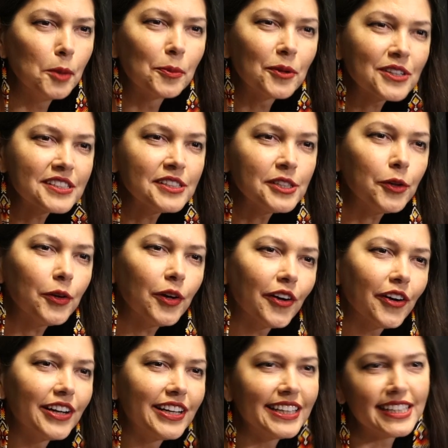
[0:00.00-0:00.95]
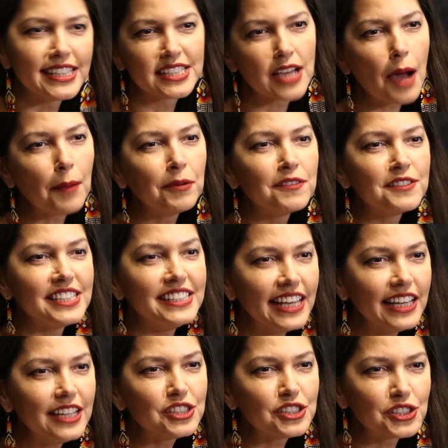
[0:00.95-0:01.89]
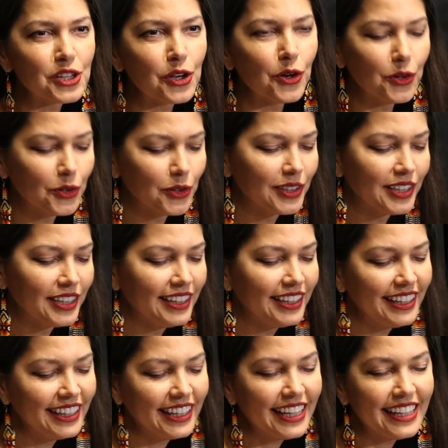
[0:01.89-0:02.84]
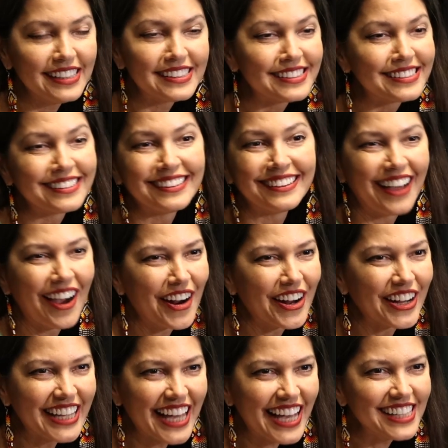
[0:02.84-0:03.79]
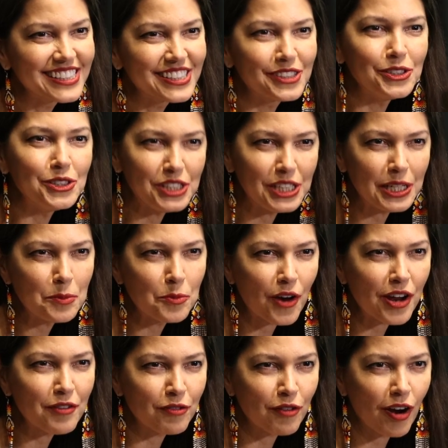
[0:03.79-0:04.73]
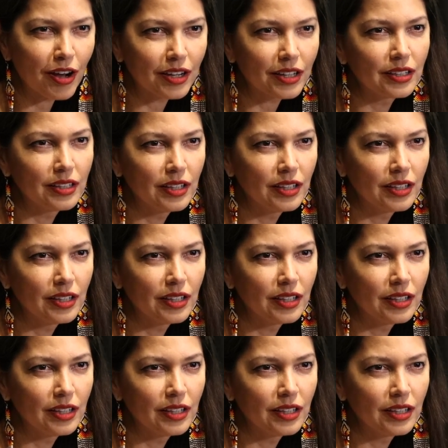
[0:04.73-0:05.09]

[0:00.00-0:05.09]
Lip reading: person you heard at the top of today's show is our guest, Eugene Braverock,